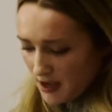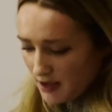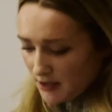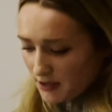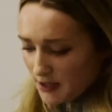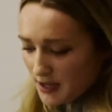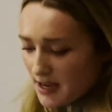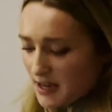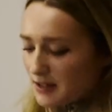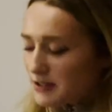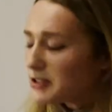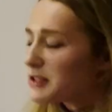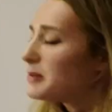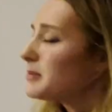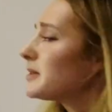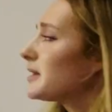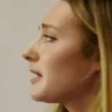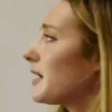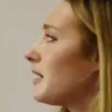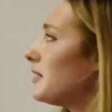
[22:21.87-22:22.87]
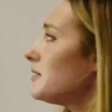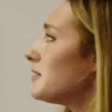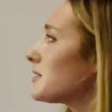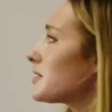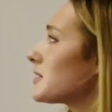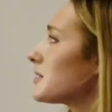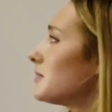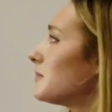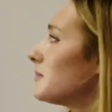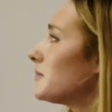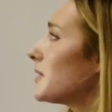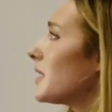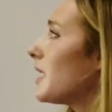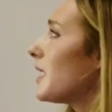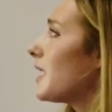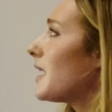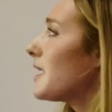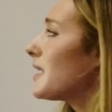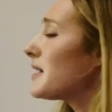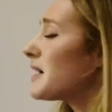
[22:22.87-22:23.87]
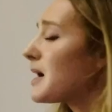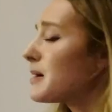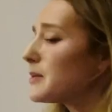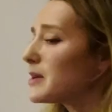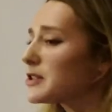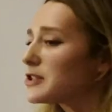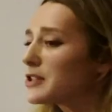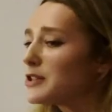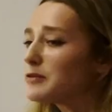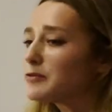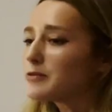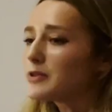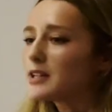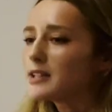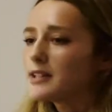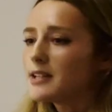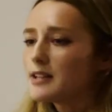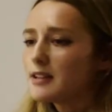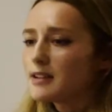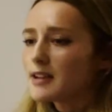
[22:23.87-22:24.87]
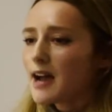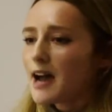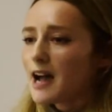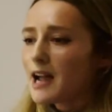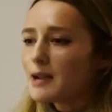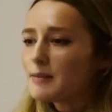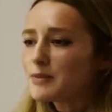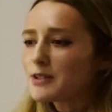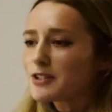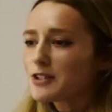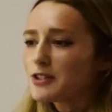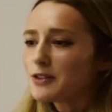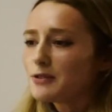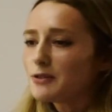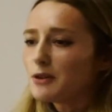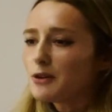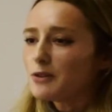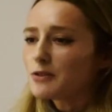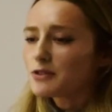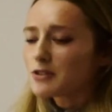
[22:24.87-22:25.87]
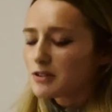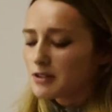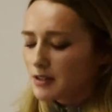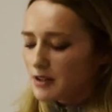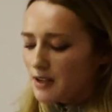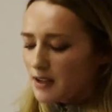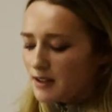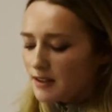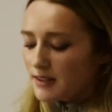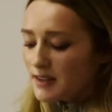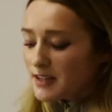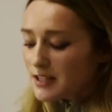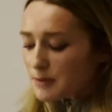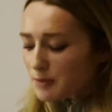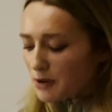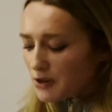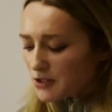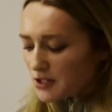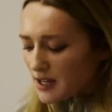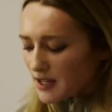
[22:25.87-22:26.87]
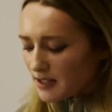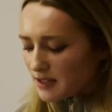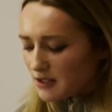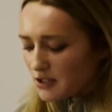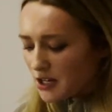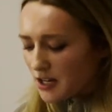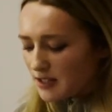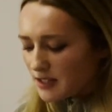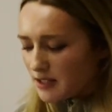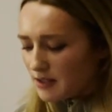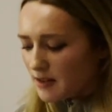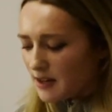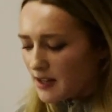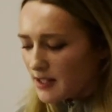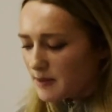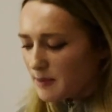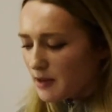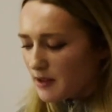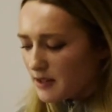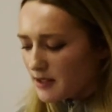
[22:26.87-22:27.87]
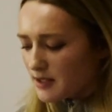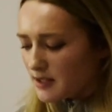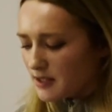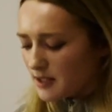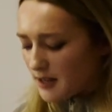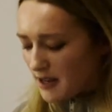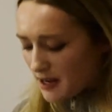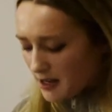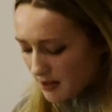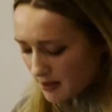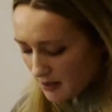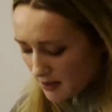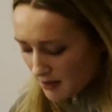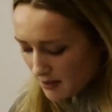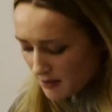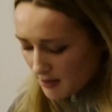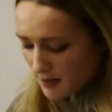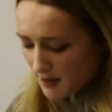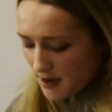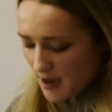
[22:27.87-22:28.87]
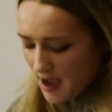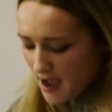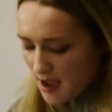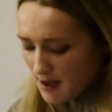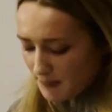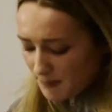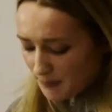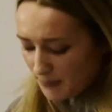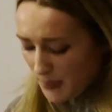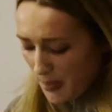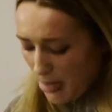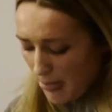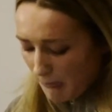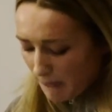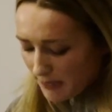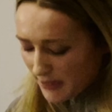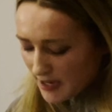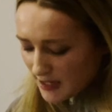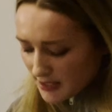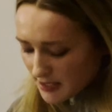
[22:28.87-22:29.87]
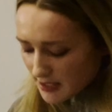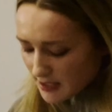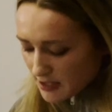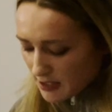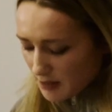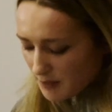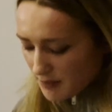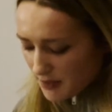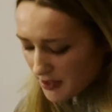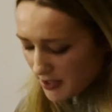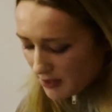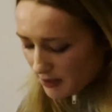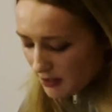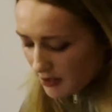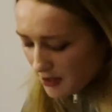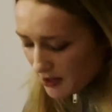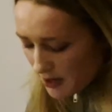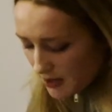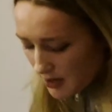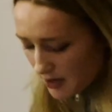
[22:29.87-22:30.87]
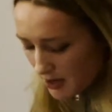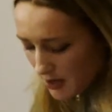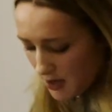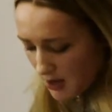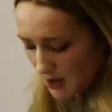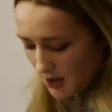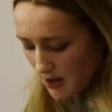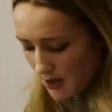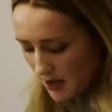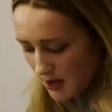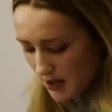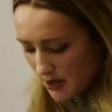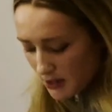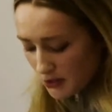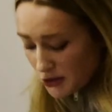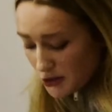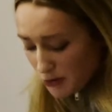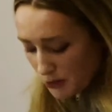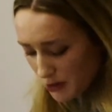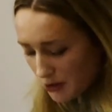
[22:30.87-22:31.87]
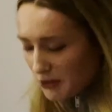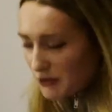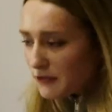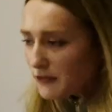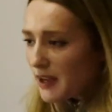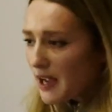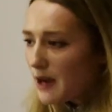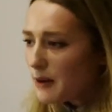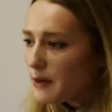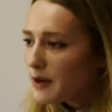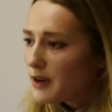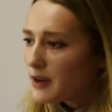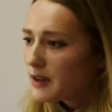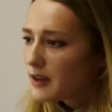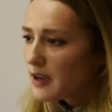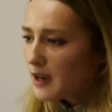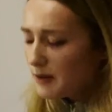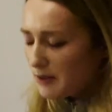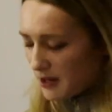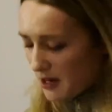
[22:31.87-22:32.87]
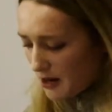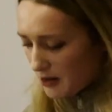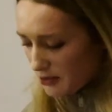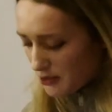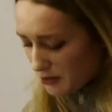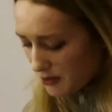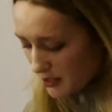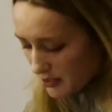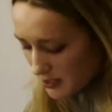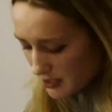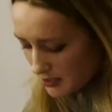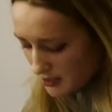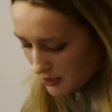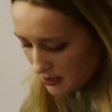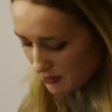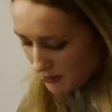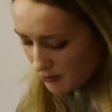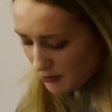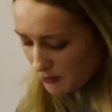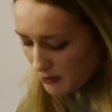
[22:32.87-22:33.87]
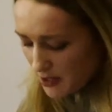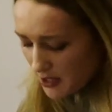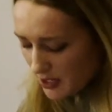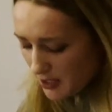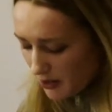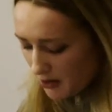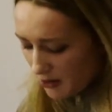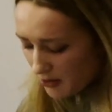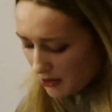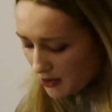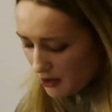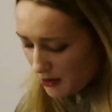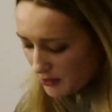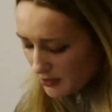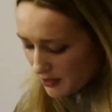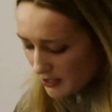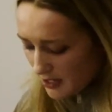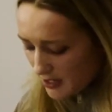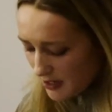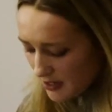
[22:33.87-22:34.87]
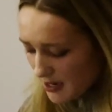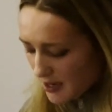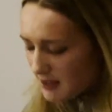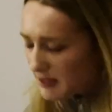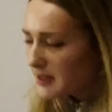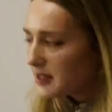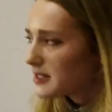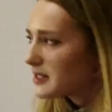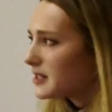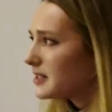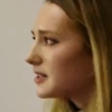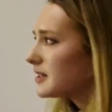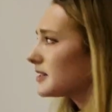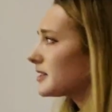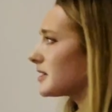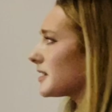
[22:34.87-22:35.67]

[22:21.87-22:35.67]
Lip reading: Here's something else that I'm actually really hyped to launch this project and chat to you guys about this today. This is something that Dhruv, our character artist, is working on currently, and this is